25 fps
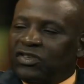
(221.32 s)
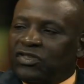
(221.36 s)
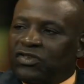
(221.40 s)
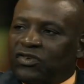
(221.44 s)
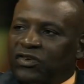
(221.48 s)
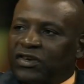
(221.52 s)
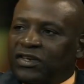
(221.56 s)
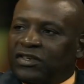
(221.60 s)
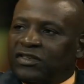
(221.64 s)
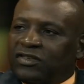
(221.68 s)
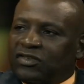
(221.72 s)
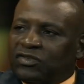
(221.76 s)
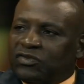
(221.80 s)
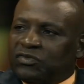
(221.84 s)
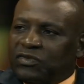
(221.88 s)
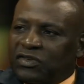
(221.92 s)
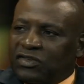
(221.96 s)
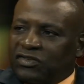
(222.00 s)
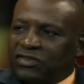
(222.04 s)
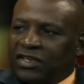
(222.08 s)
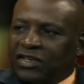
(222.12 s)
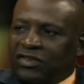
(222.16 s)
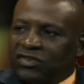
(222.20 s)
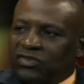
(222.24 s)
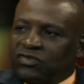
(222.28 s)
Authority's
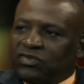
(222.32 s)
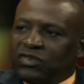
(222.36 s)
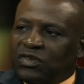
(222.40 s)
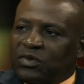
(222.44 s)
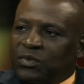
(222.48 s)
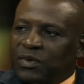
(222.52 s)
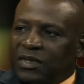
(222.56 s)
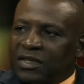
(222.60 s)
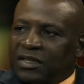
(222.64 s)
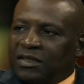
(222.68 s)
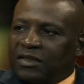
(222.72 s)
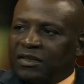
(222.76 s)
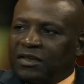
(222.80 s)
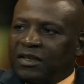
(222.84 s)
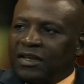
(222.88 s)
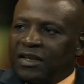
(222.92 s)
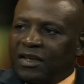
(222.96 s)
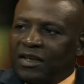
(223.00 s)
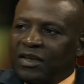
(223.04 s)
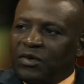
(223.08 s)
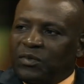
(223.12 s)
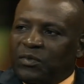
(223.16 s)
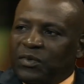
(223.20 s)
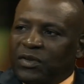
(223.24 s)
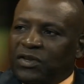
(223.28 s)
rich history with
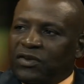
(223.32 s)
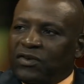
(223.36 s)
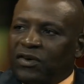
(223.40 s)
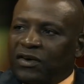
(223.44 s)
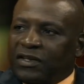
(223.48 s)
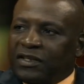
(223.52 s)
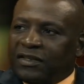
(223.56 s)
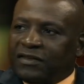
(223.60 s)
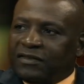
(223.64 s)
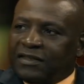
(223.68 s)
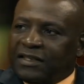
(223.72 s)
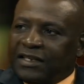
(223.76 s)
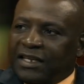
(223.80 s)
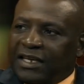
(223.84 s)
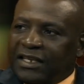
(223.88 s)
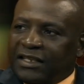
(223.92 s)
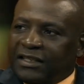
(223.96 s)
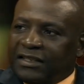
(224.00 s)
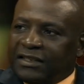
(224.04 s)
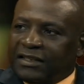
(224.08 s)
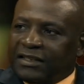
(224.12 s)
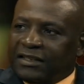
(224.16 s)
the audience tonight?